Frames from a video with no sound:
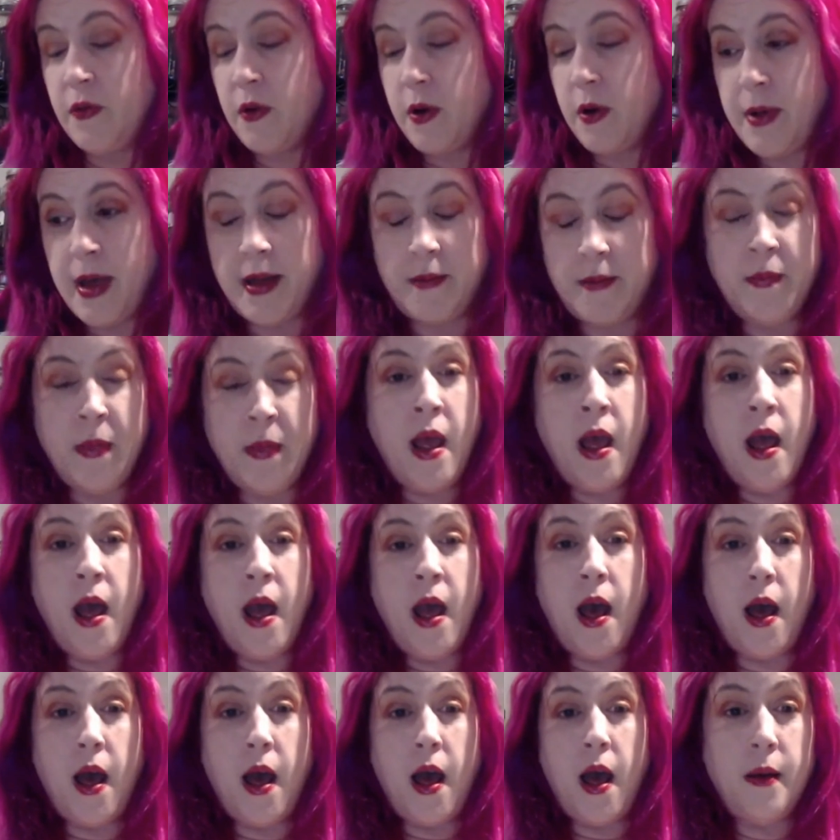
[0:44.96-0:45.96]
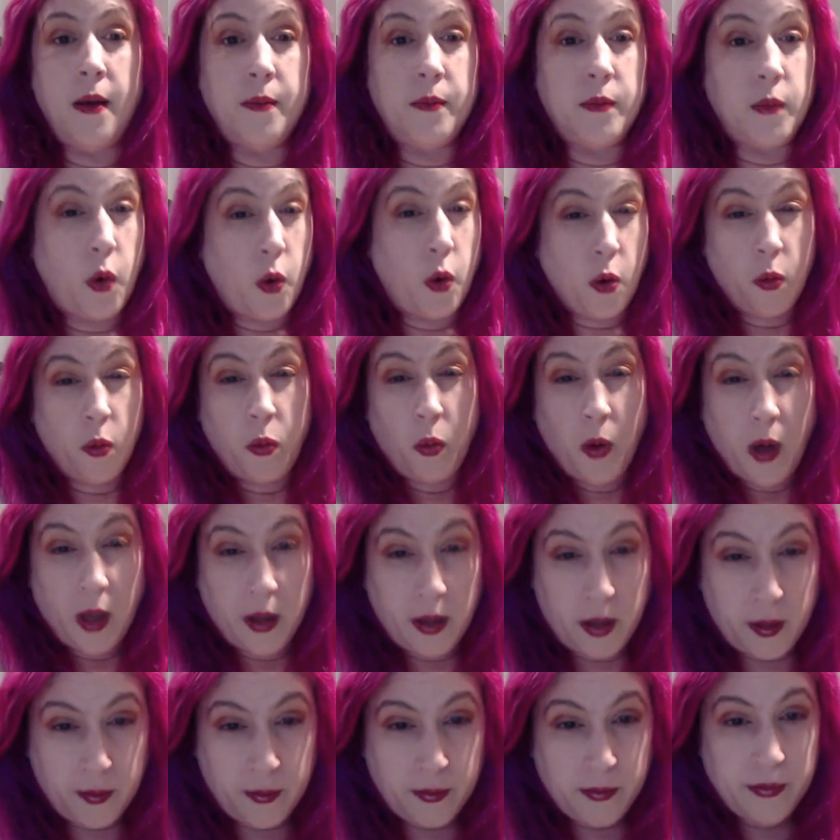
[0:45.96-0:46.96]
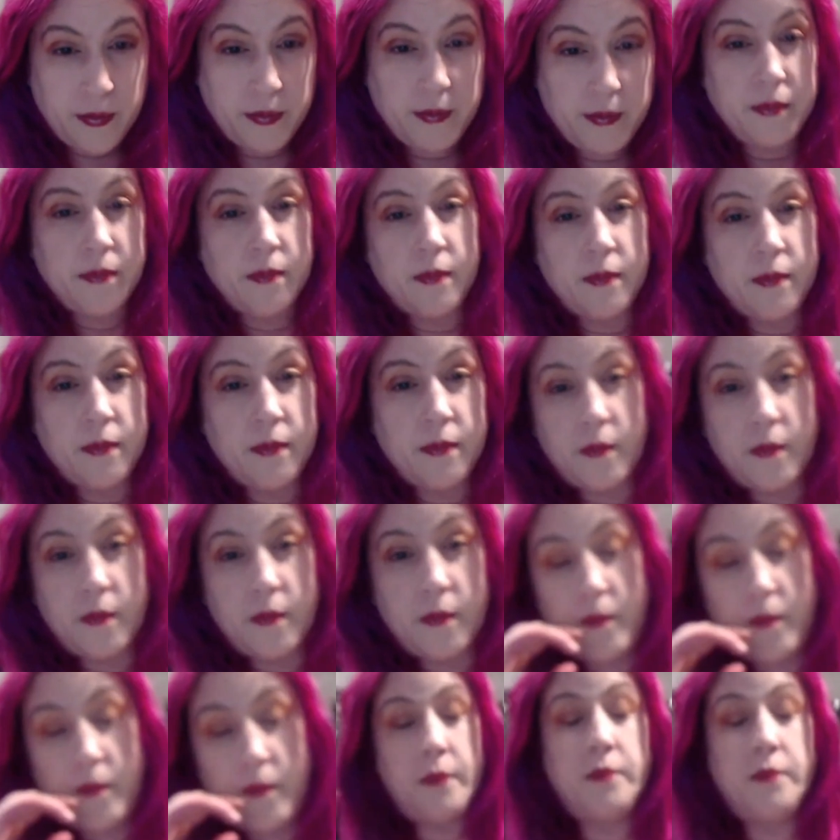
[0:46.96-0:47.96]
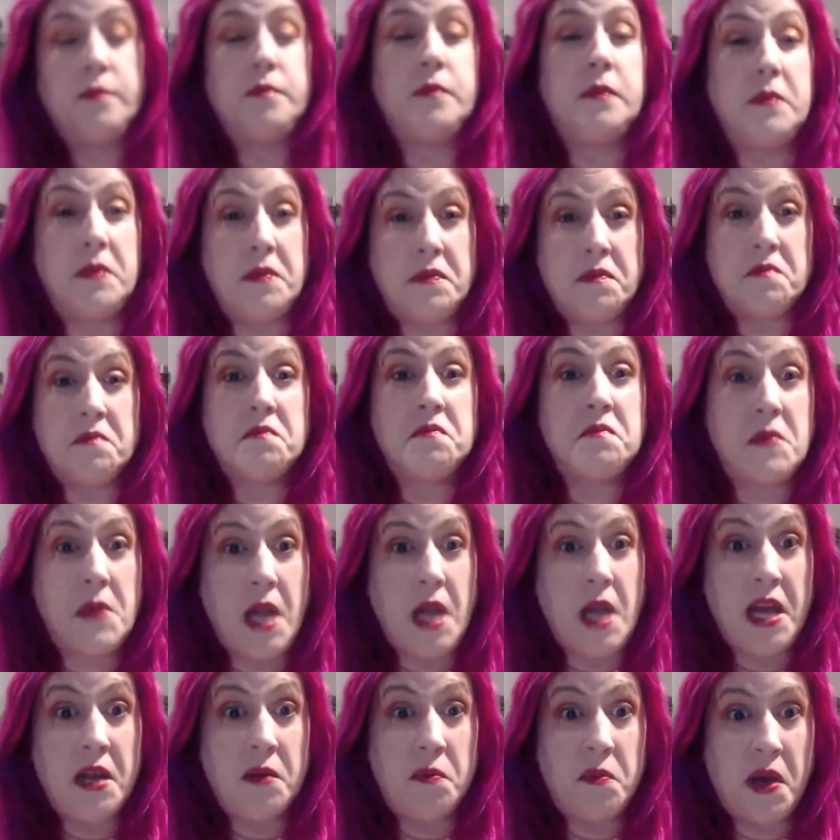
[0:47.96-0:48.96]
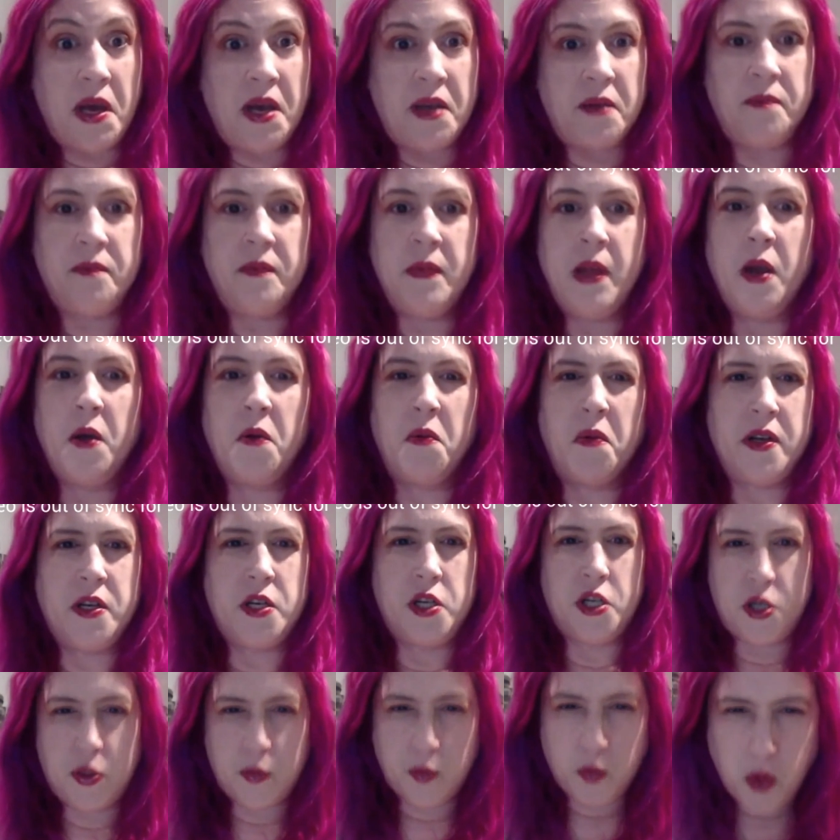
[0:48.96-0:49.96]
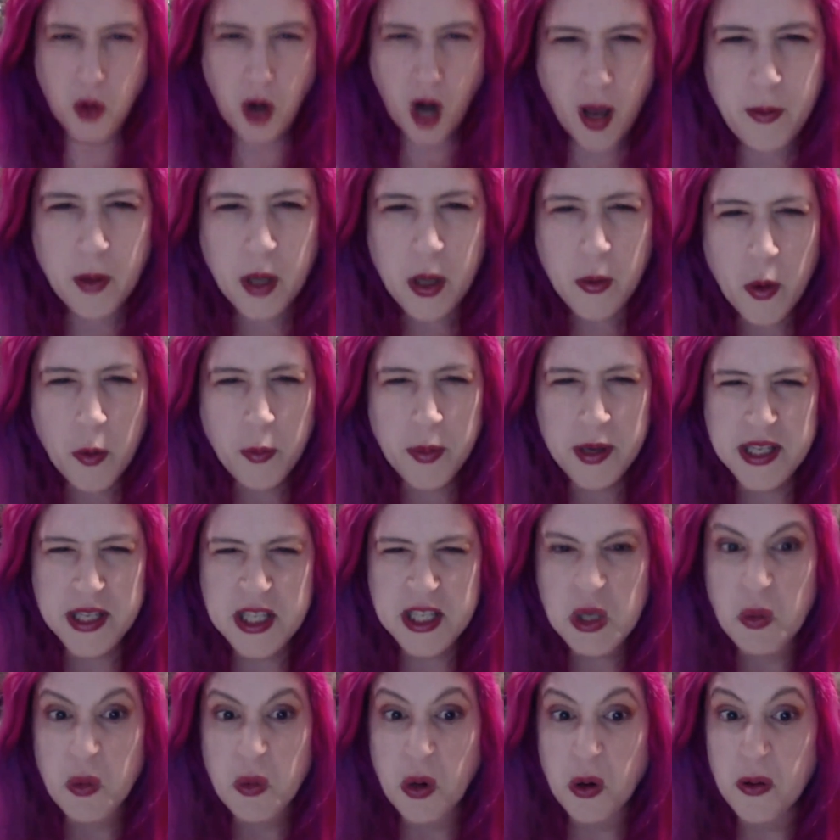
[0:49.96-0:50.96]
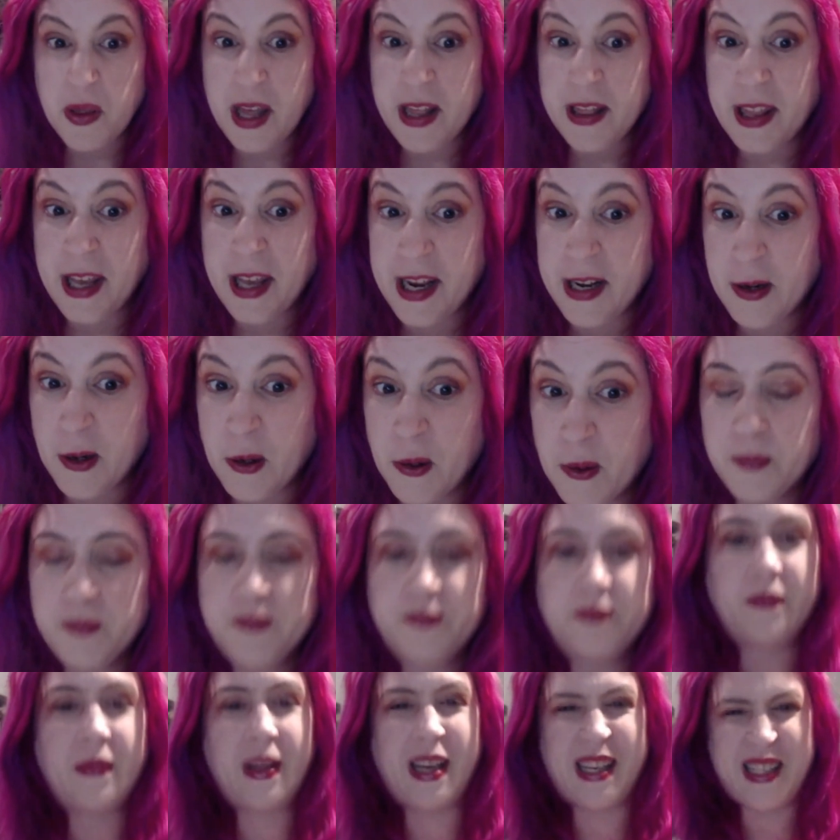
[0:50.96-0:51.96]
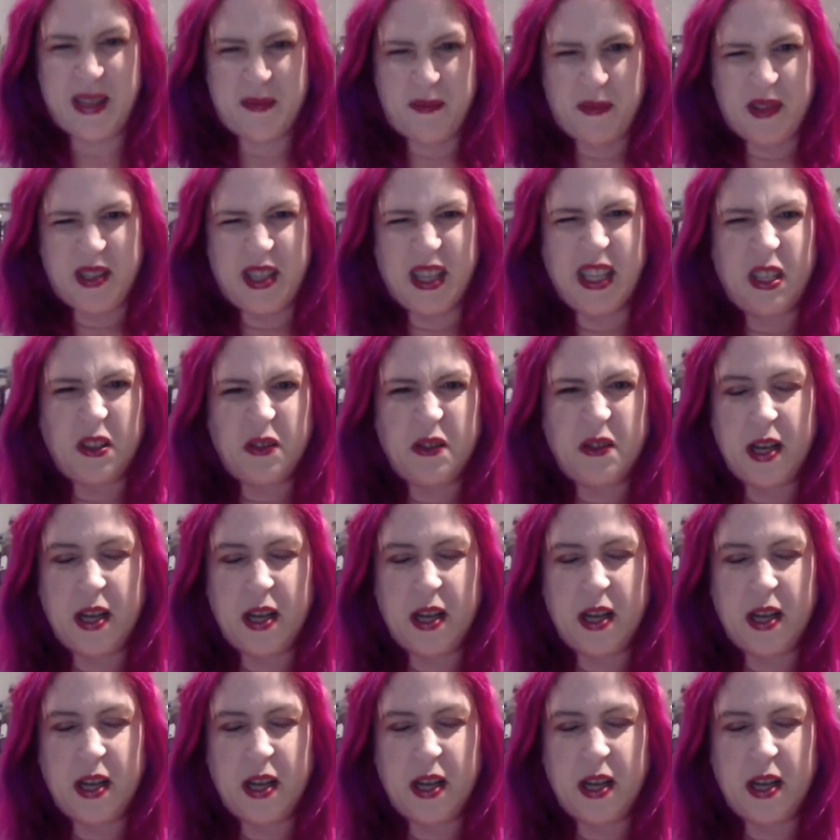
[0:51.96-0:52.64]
um, or while I'm, you know, in bed, which probably will be sooner than later because I'm a little tired.